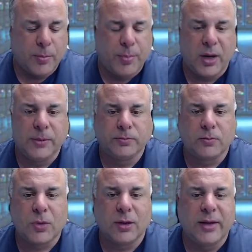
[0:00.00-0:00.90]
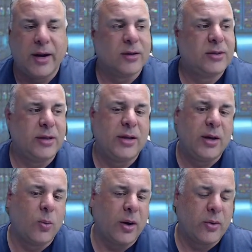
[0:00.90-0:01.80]
but they're sitting
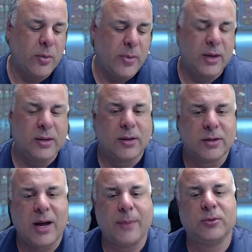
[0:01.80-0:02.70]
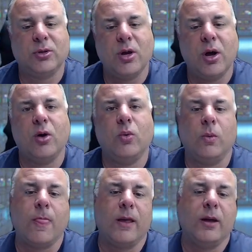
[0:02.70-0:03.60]
here work with me because I know